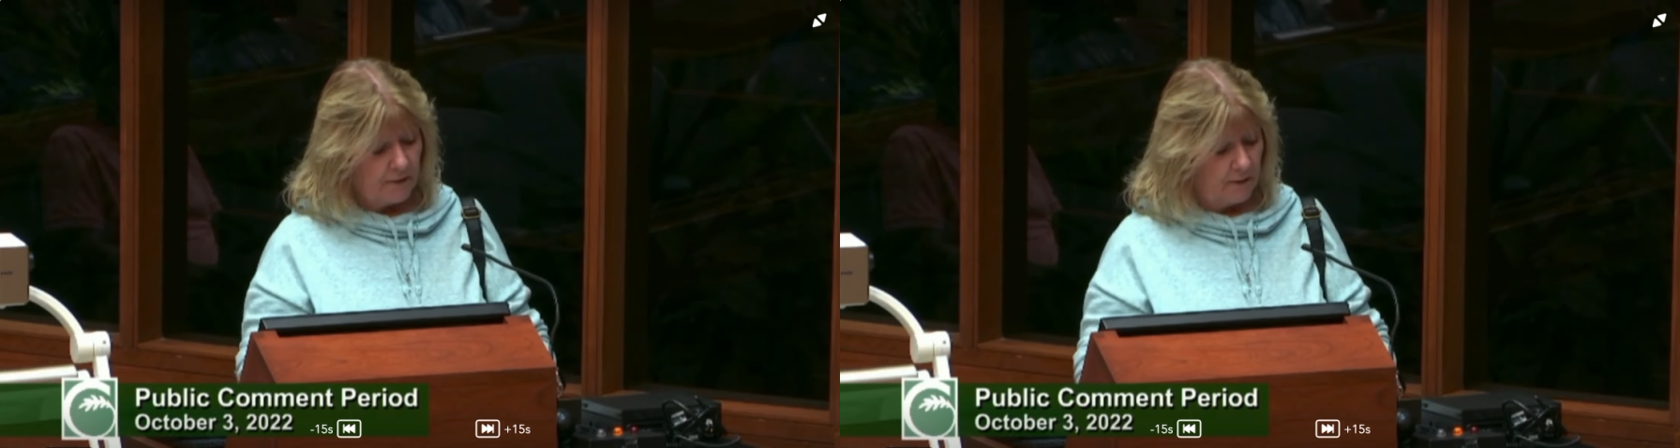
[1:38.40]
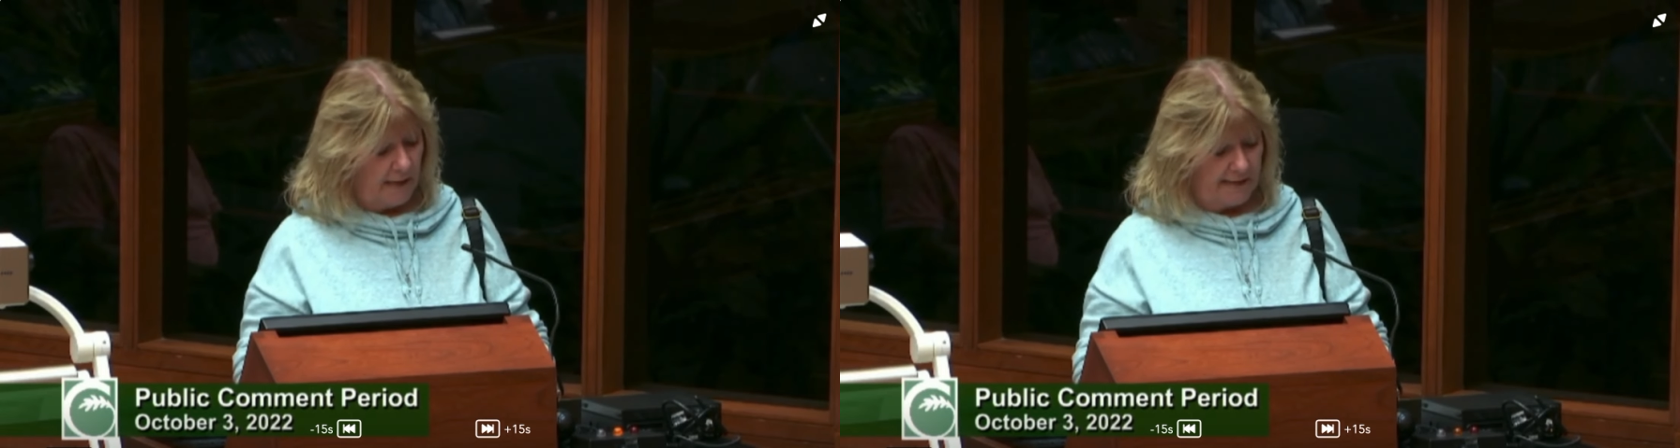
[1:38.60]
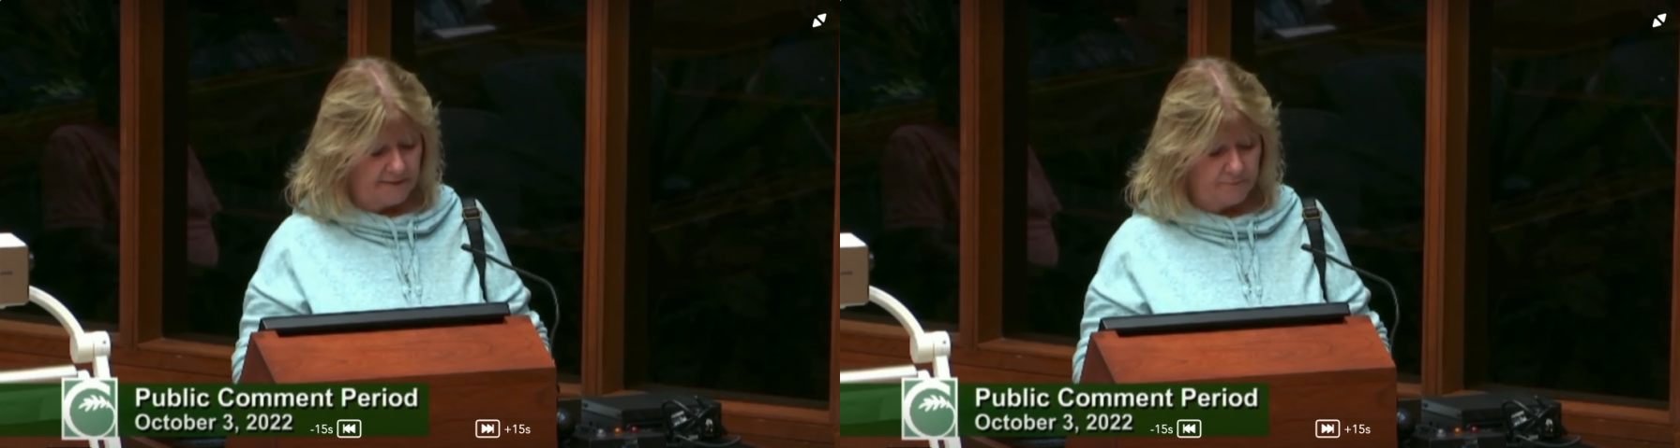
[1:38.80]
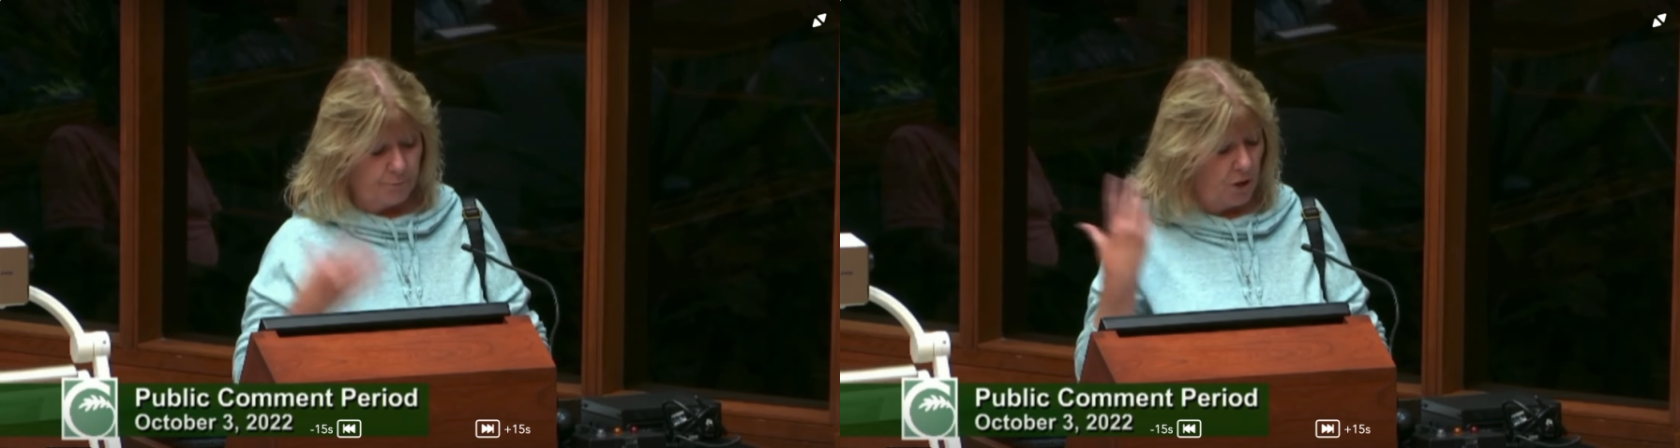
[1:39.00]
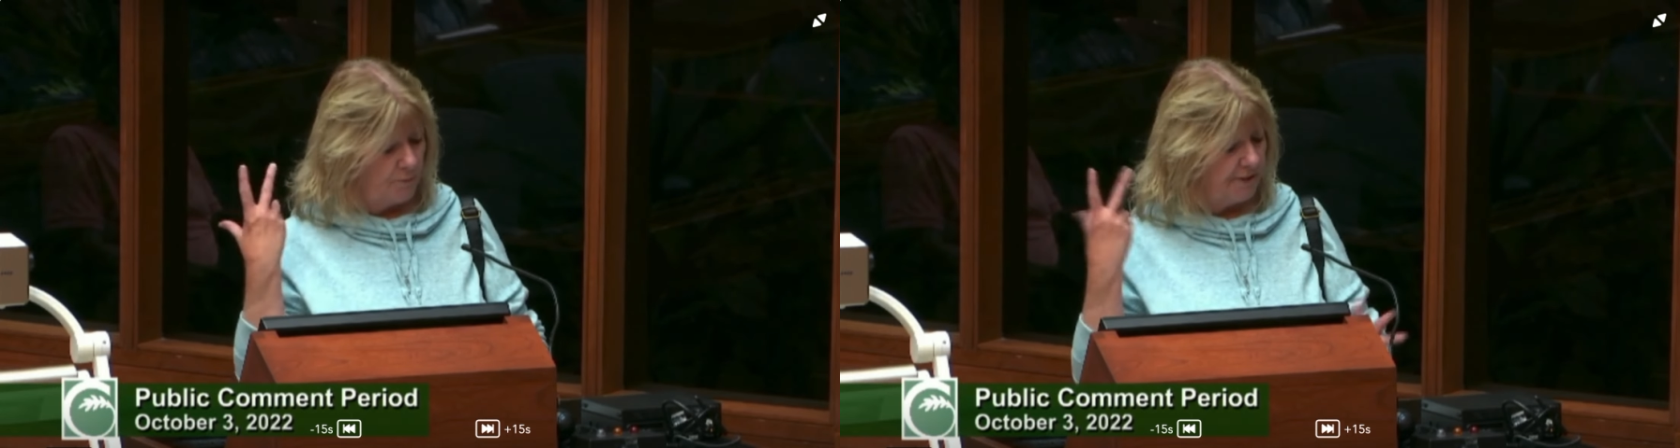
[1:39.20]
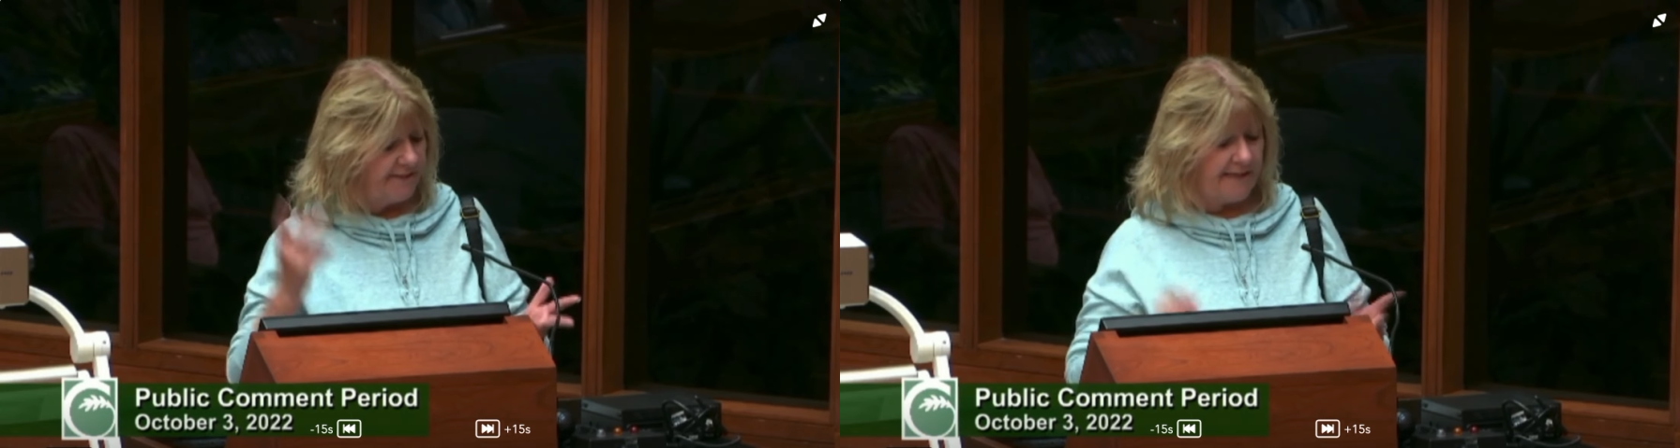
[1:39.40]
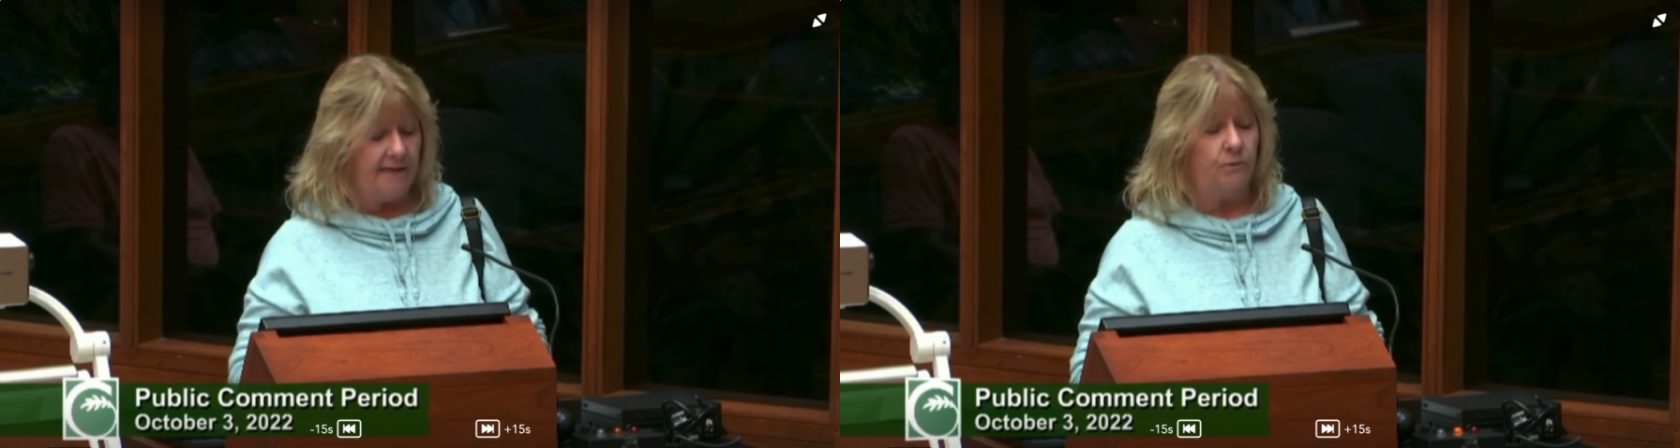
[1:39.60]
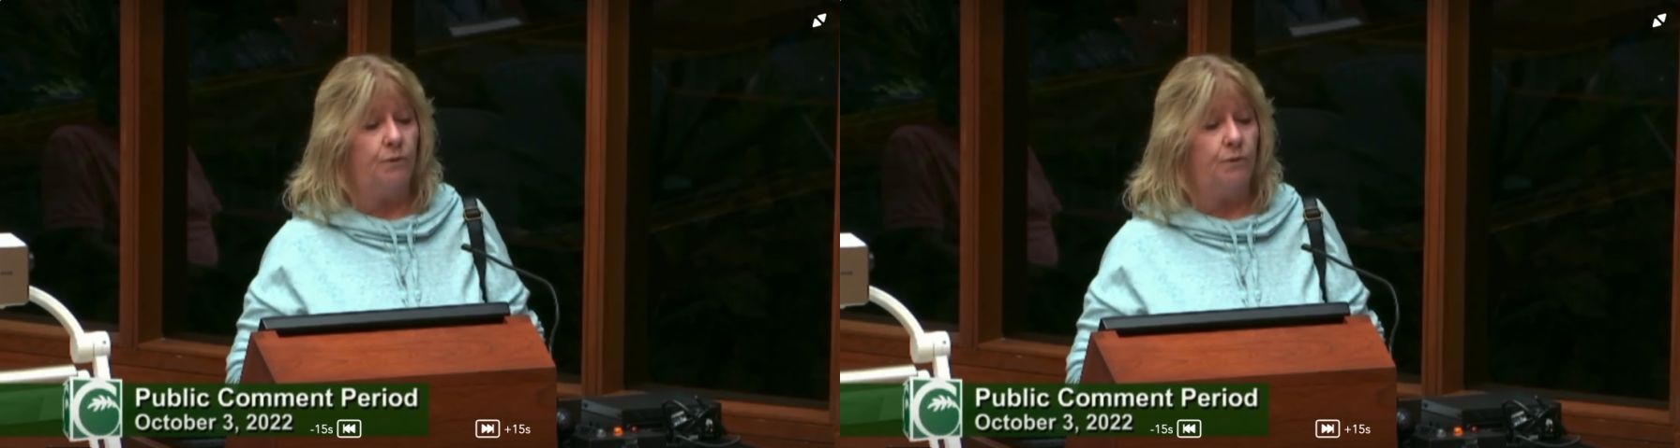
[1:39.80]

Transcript: Like Barbara said,